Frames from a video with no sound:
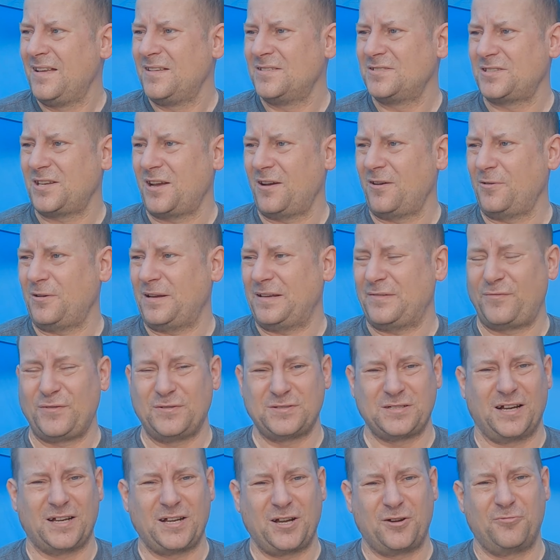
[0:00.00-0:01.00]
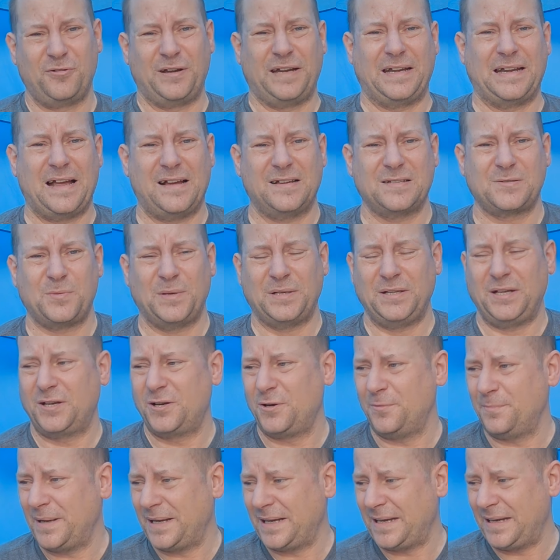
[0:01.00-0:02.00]
So it feels like a greenhouse when you
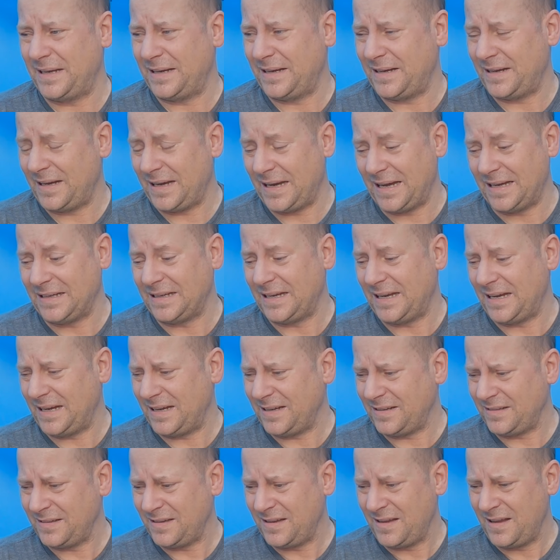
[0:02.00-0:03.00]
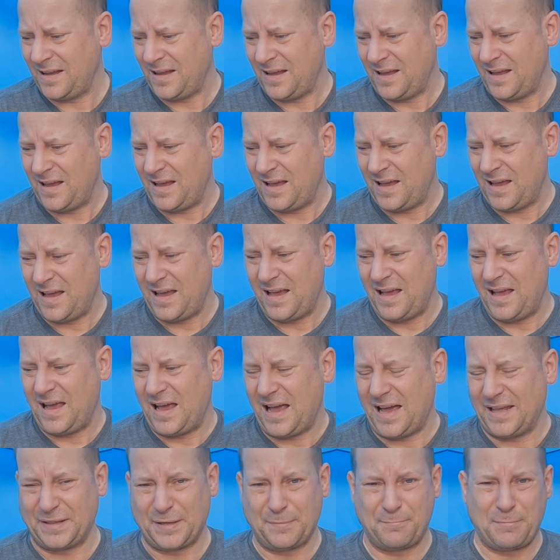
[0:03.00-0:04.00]
come in here.
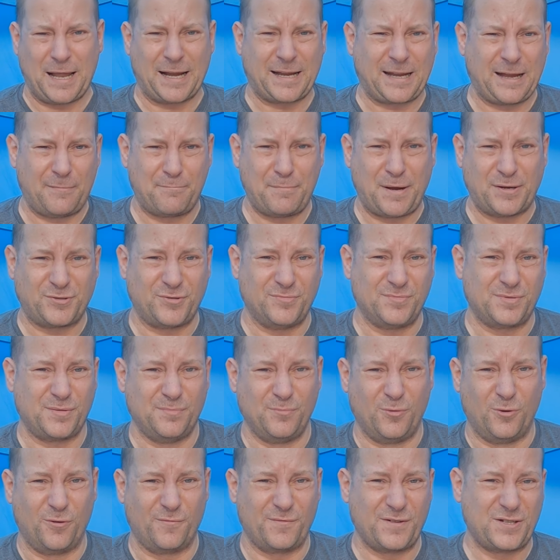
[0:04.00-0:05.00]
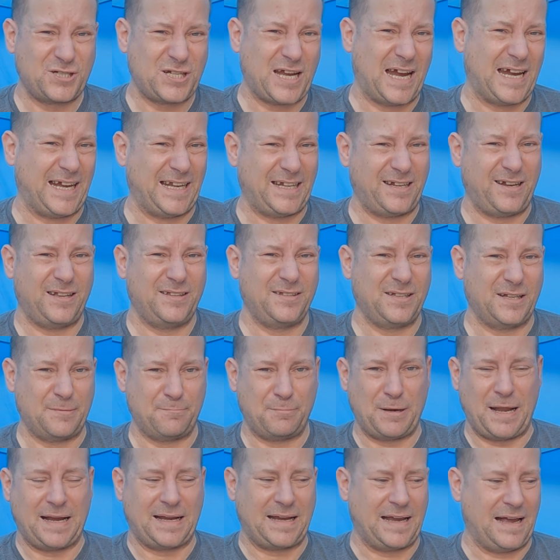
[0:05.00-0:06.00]
And the blackout bedrooms are more of a shade than a
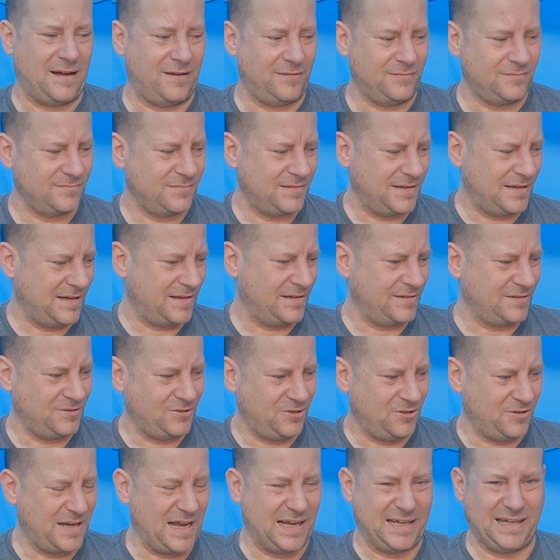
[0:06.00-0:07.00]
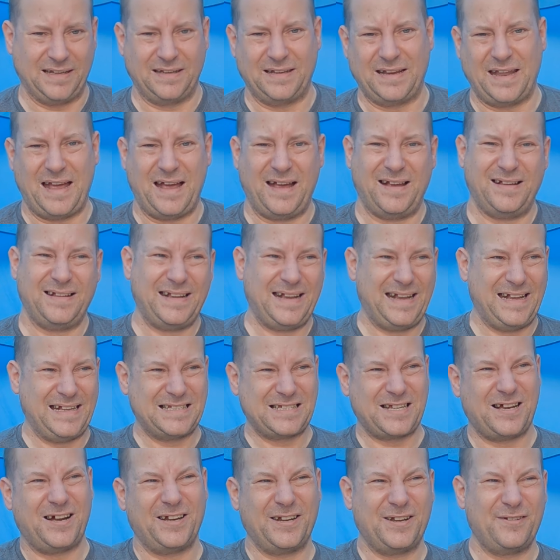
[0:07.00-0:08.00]
blackout. You get in there,
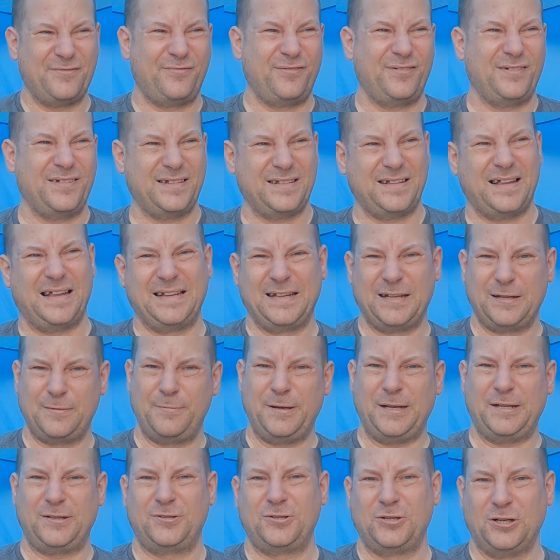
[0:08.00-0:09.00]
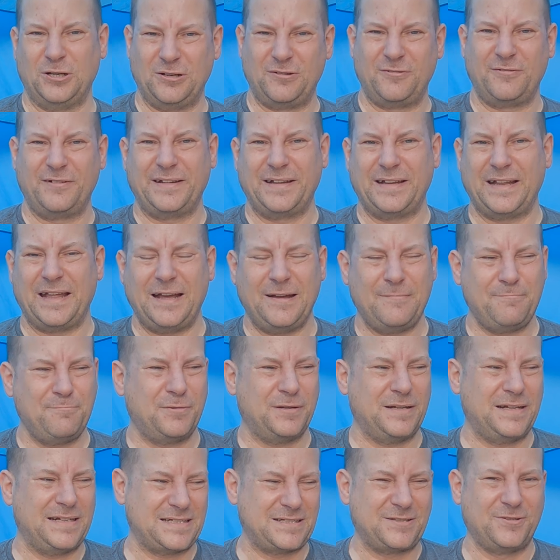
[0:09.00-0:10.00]
it's kind of a little bit duller in there,
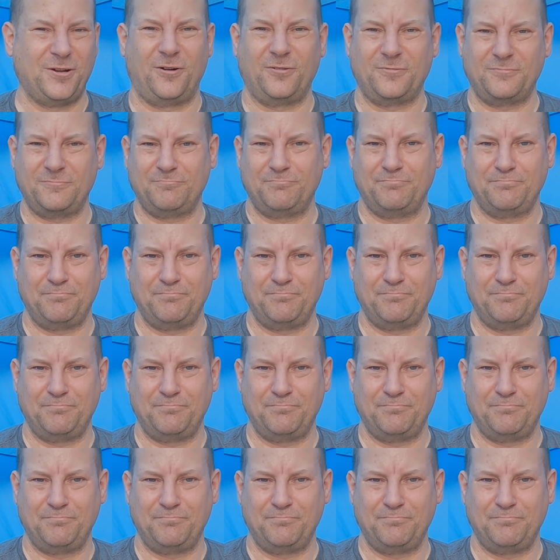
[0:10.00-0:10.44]
but it's not